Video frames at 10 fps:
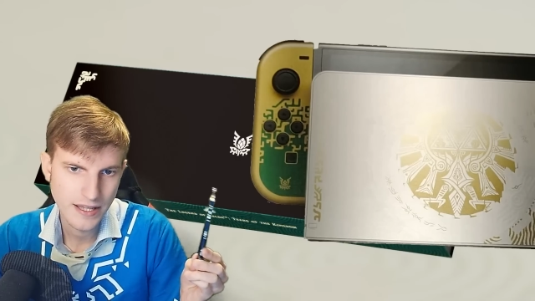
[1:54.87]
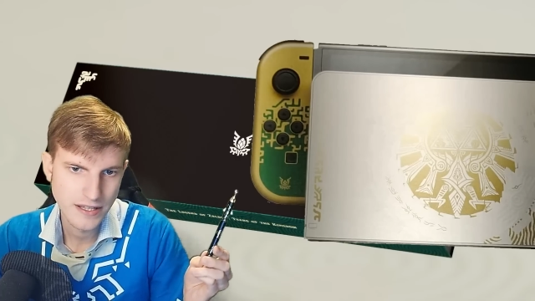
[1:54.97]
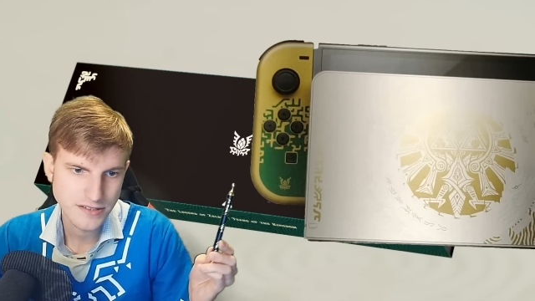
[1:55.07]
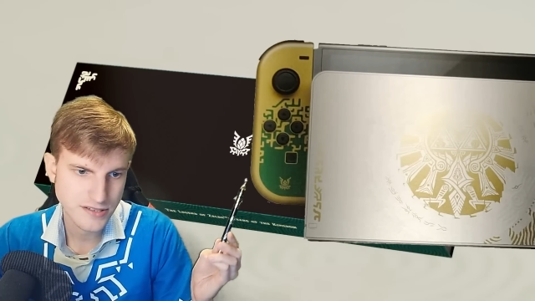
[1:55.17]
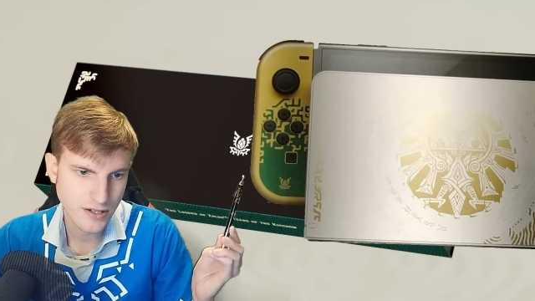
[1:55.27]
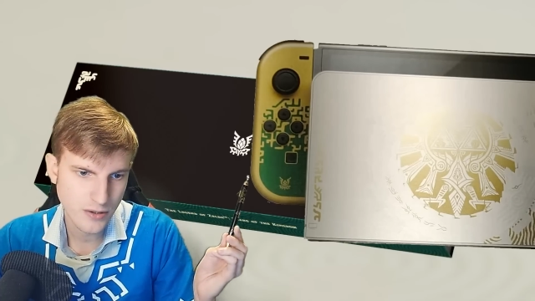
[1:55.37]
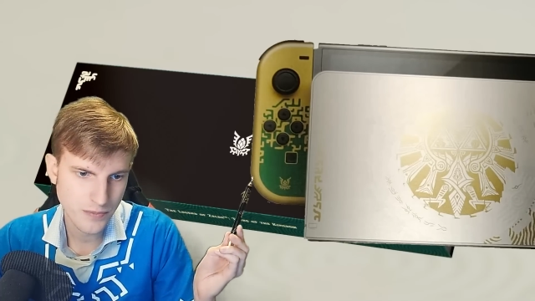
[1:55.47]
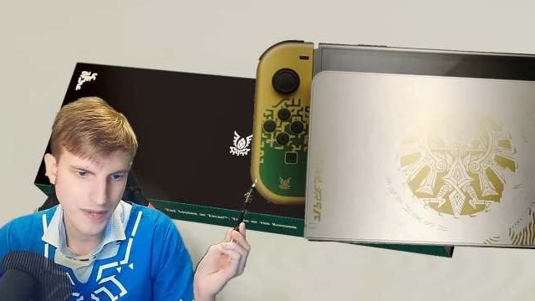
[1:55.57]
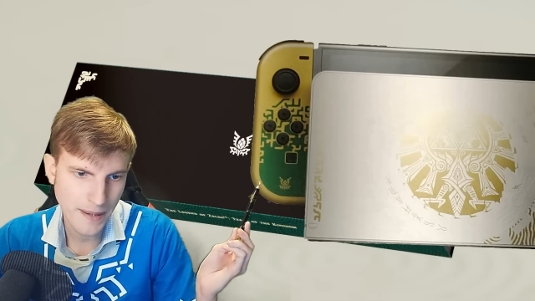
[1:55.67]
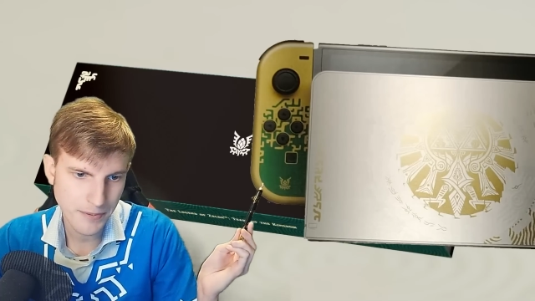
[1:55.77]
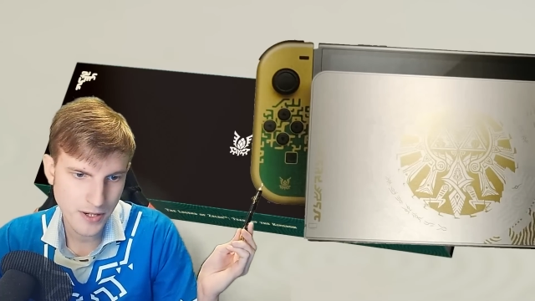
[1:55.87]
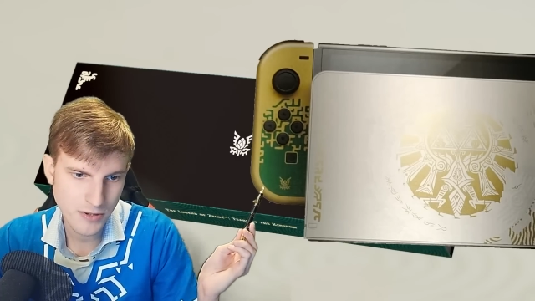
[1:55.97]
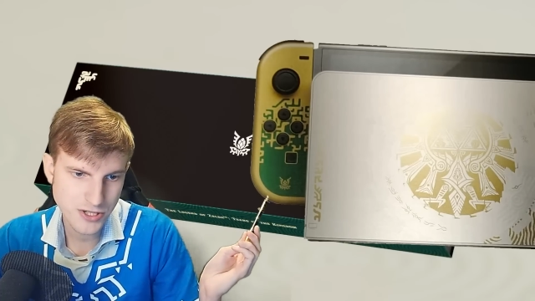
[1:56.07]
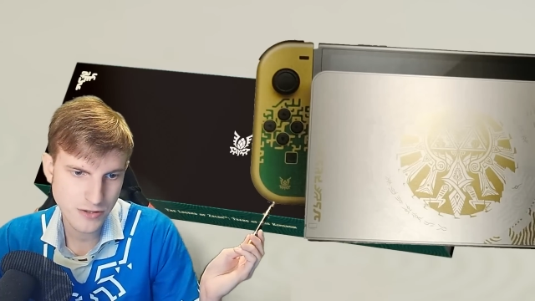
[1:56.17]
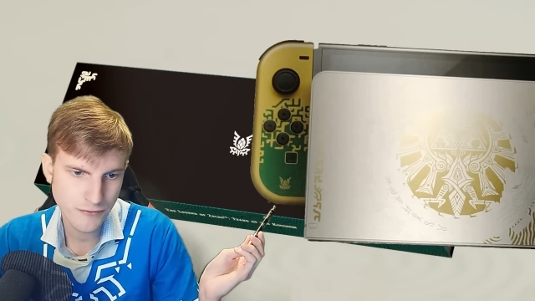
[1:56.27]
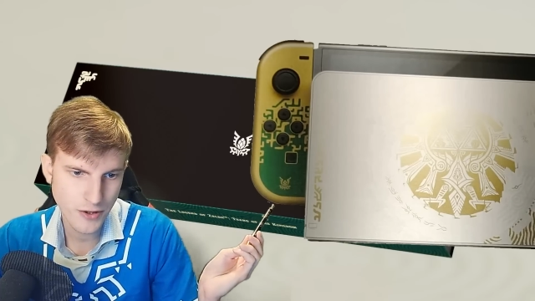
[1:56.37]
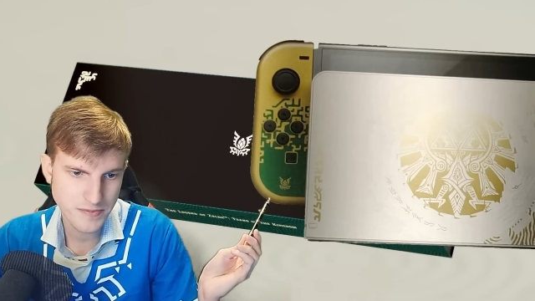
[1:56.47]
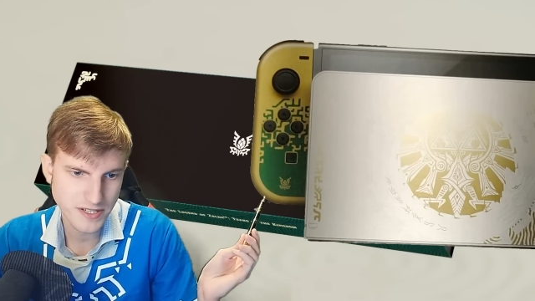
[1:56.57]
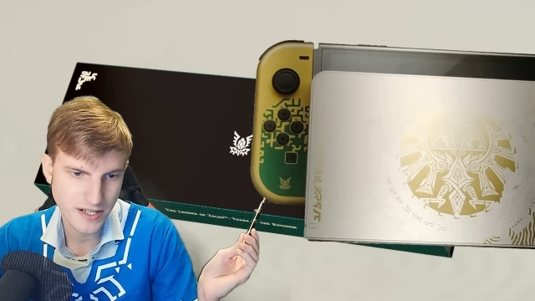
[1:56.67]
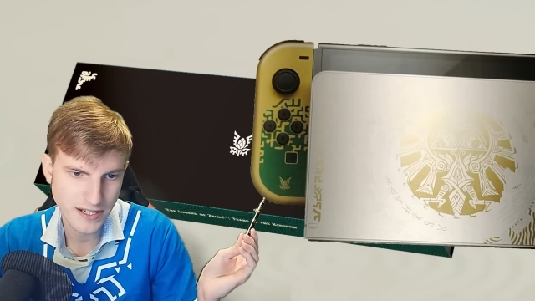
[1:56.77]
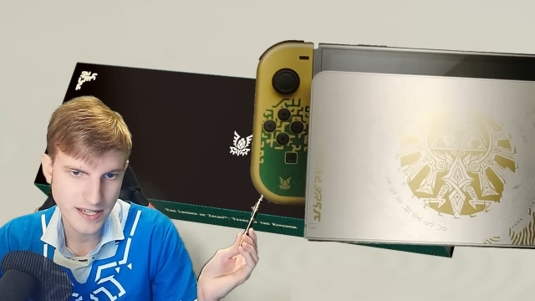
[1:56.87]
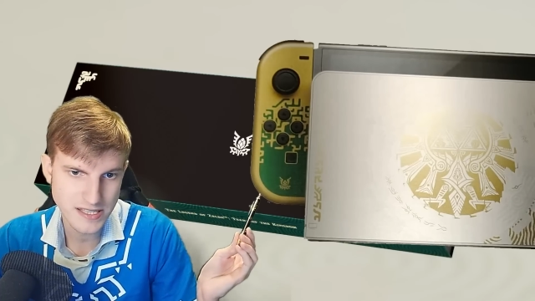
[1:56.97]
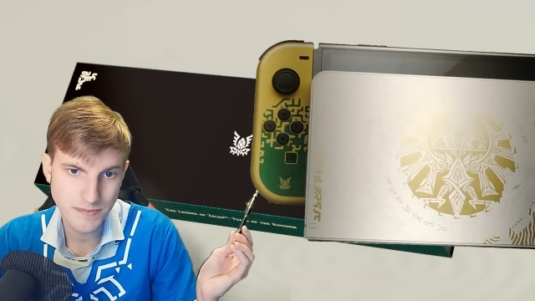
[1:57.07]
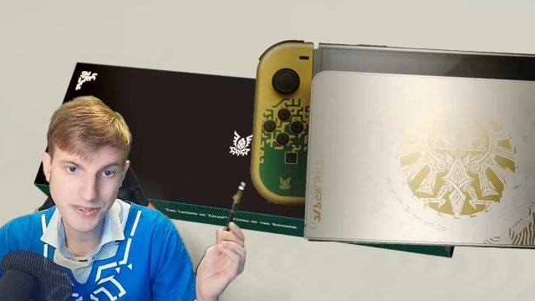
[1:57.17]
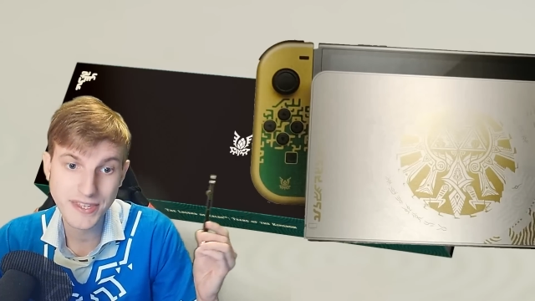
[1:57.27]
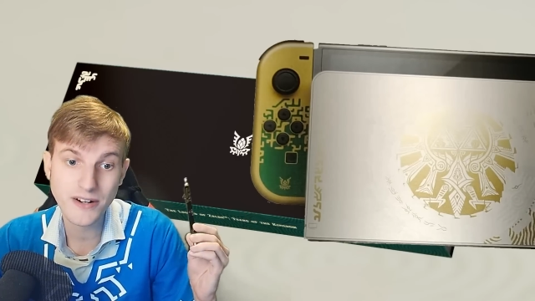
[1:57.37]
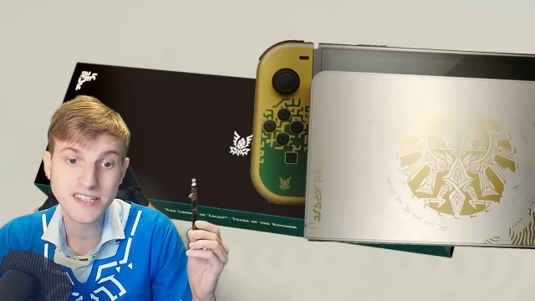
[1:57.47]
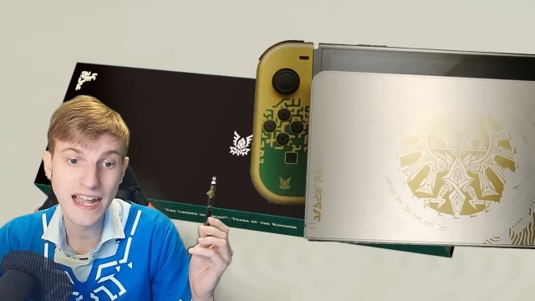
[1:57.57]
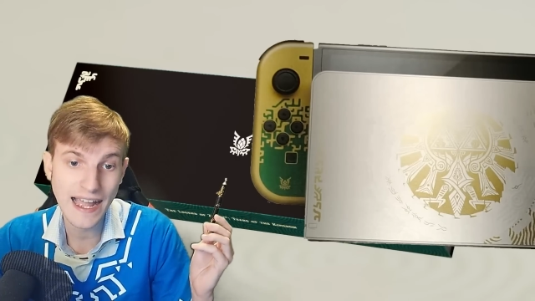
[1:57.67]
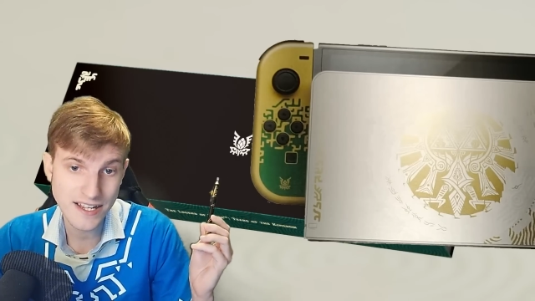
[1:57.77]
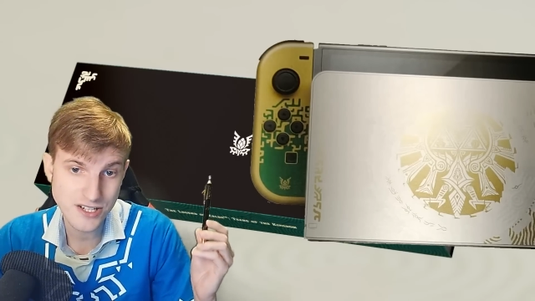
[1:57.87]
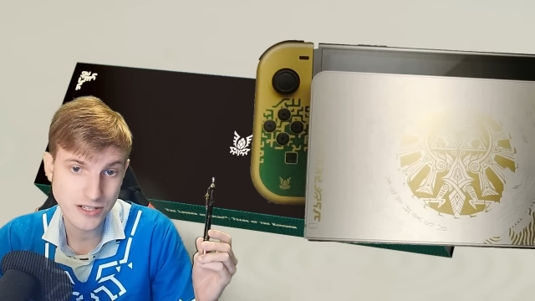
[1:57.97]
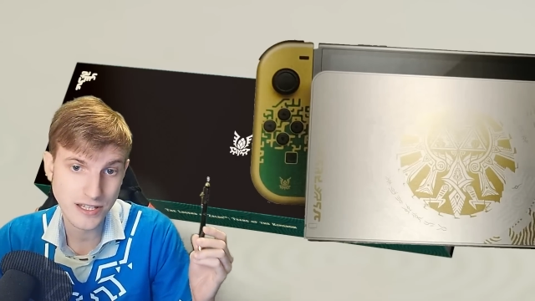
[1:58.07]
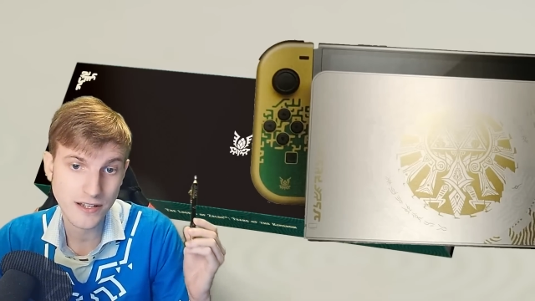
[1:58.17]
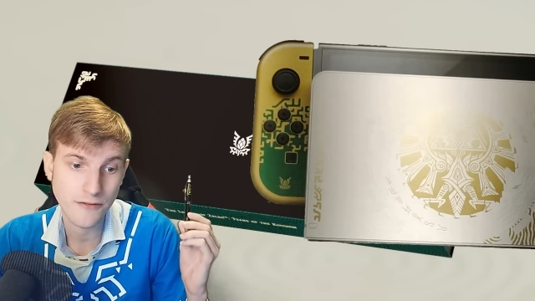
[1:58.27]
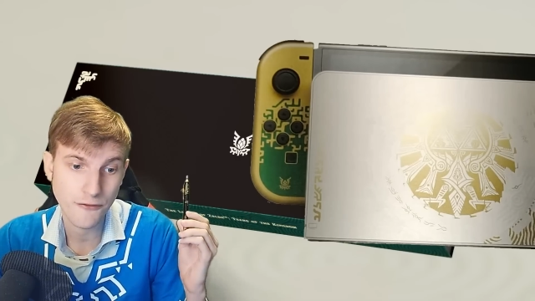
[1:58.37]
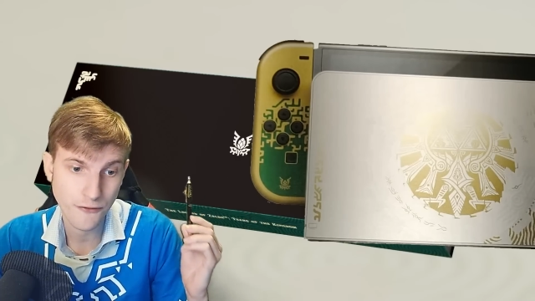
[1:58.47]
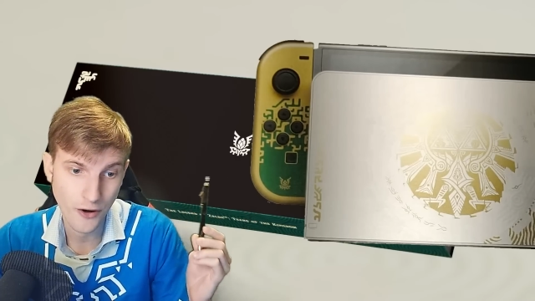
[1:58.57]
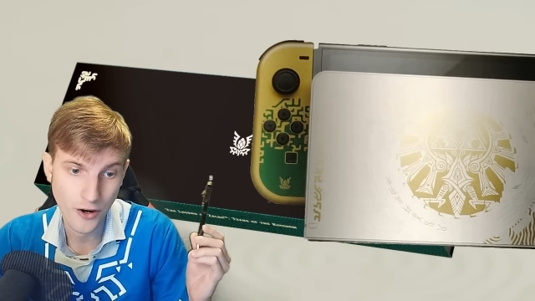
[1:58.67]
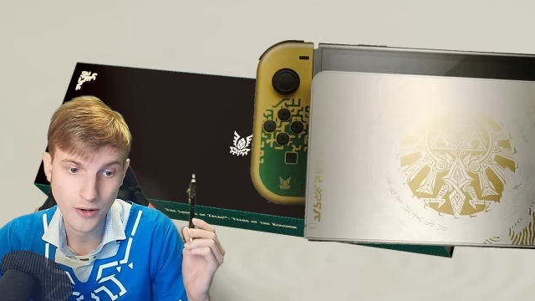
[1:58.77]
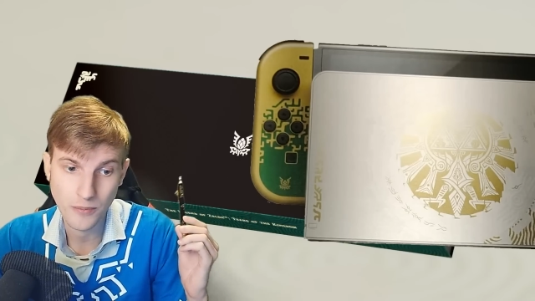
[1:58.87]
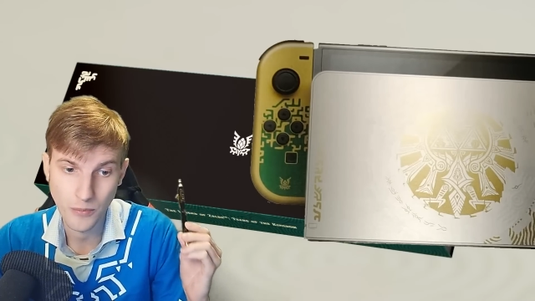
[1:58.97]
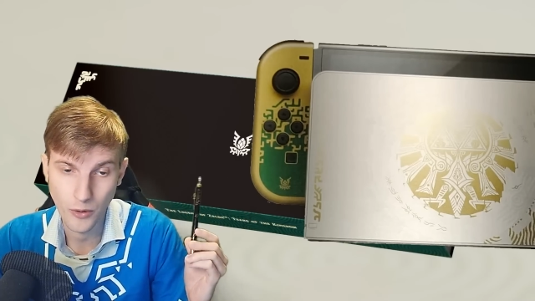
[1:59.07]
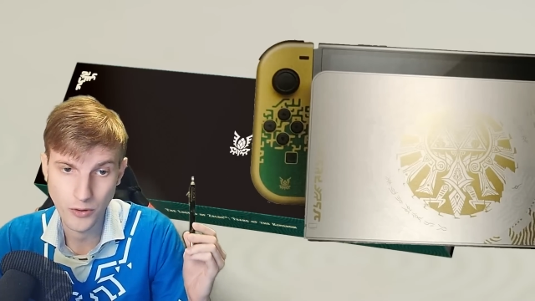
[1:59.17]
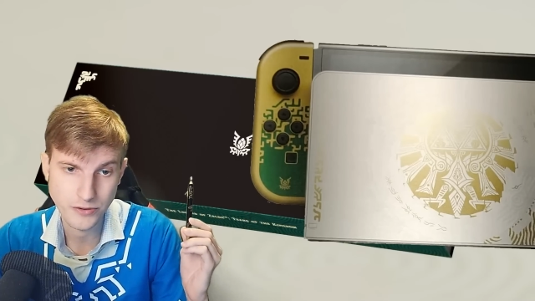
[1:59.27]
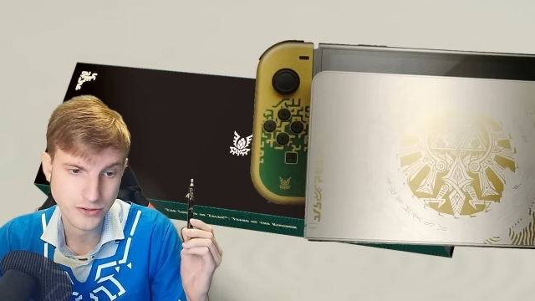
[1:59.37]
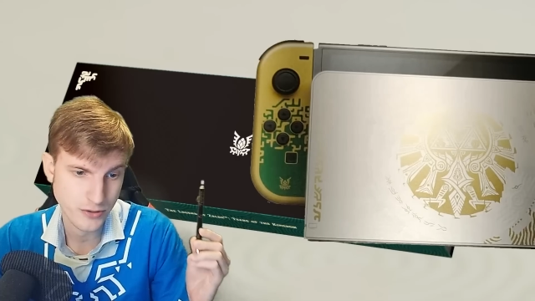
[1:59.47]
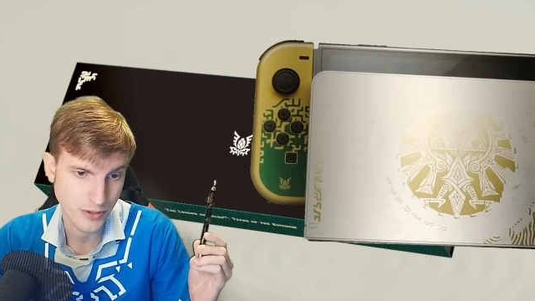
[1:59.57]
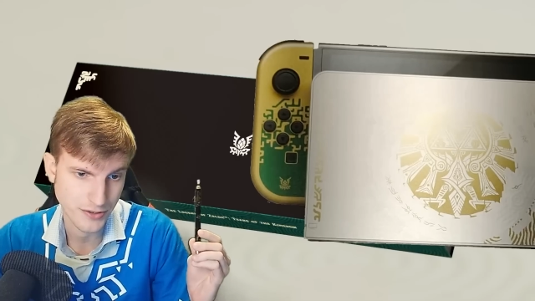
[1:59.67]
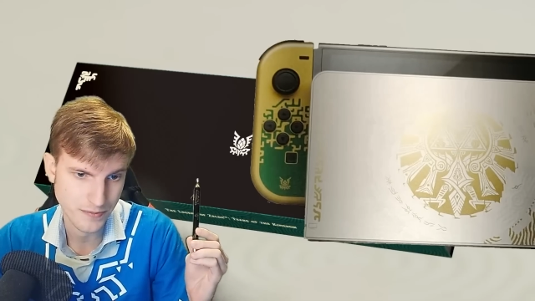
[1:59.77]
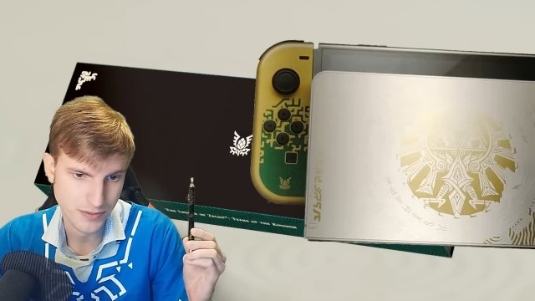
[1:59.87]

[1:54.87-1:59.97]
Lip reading: So that pretty much confirms it, I guess, but there's actually far more to it.